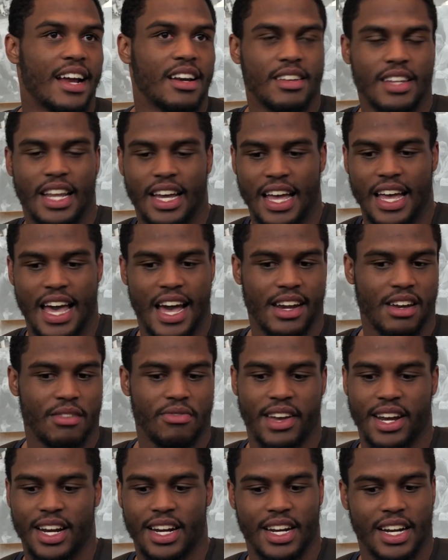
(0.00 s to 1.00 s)

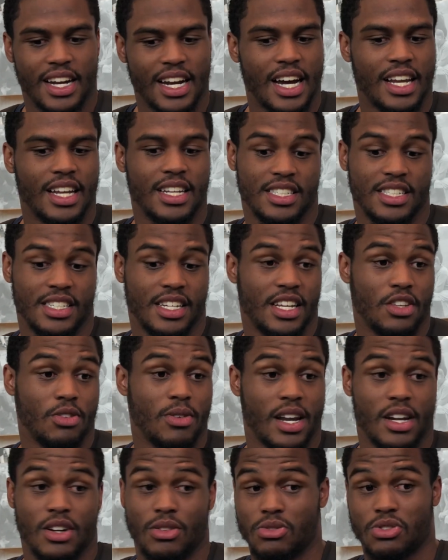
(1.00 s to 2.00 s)
activated in college, and then you
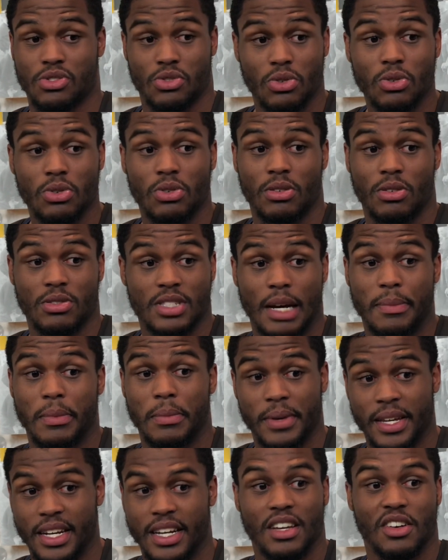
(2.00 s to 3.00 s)
got to do school on top
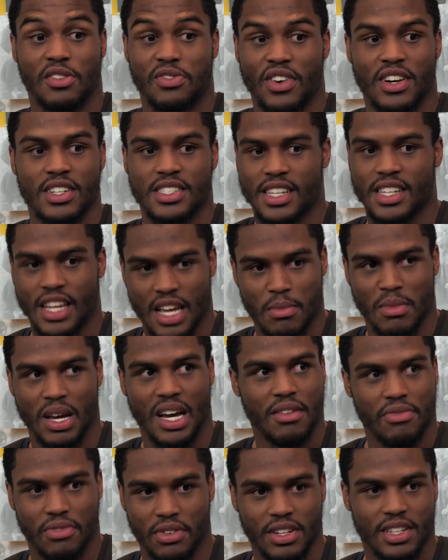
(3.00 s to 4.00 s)
of being in your first camp
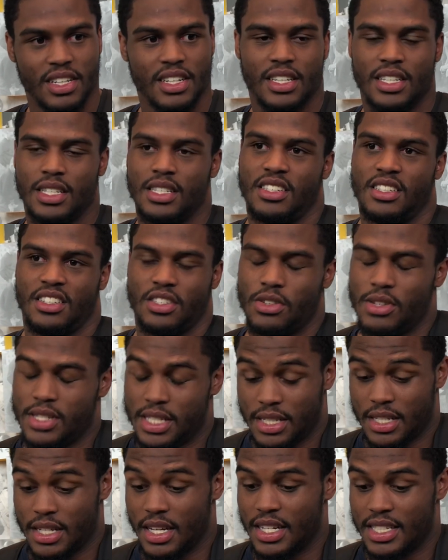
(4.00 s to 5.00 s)
ever. So
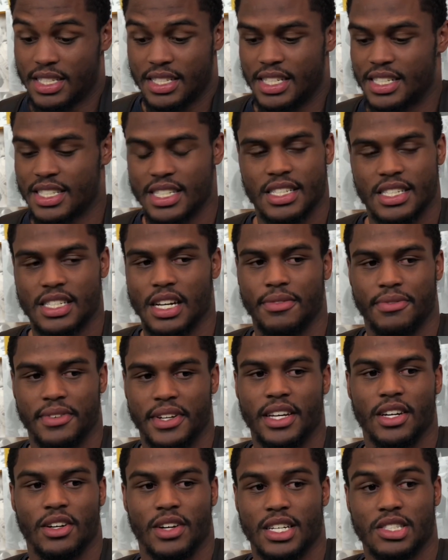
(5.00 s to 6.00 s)
it's a tough
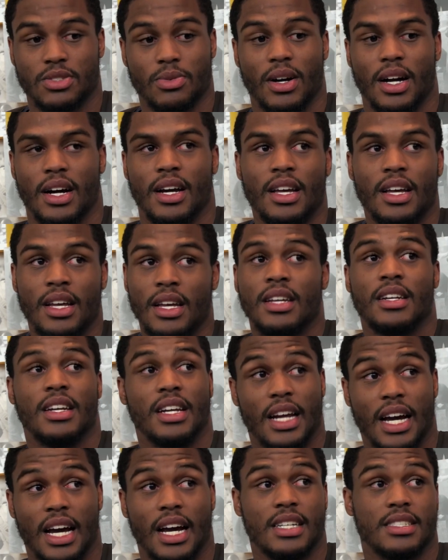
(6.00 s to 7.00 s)
deal. That's why the
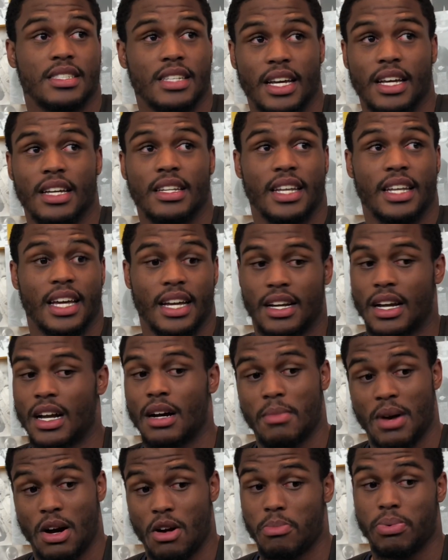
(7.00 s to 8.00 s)
guys that
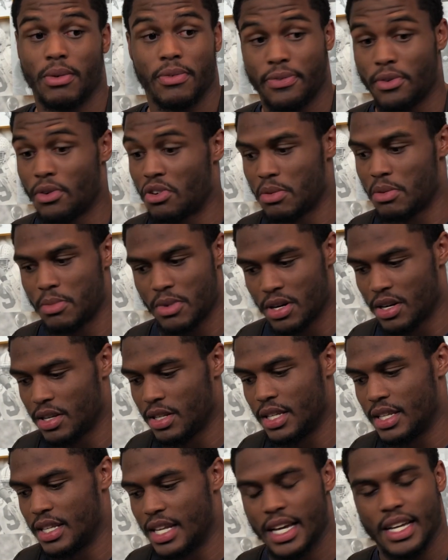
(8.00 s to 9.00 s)
come out and perform
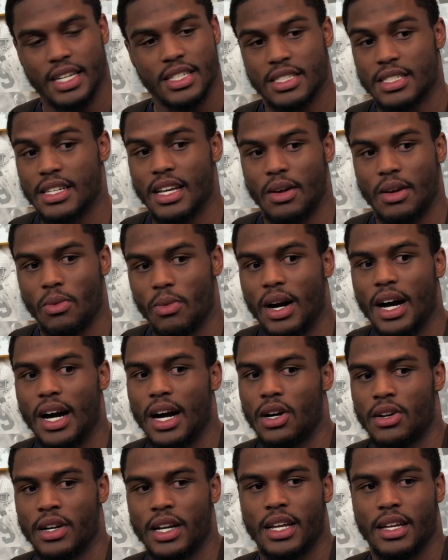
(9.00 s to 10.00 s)
early, like, it's like,
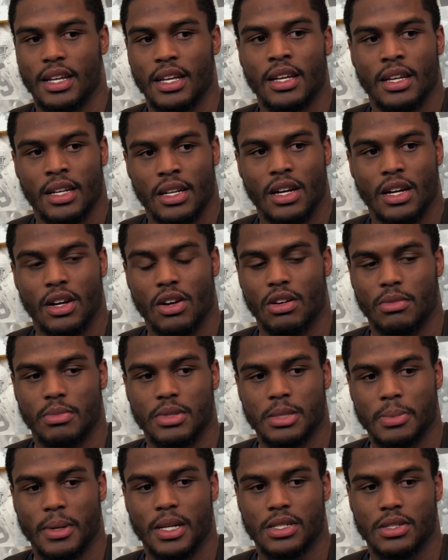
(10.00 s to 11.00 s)
wow, they're going to be
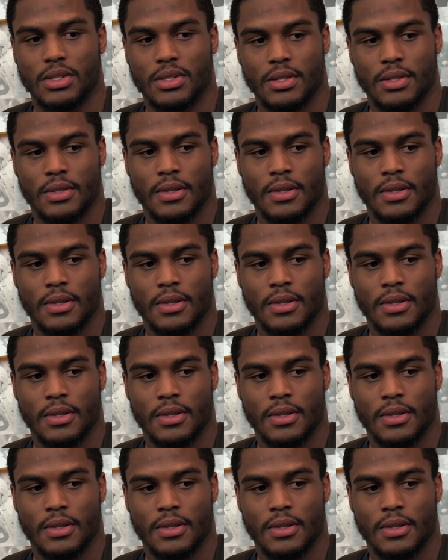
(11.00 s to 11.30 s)
special.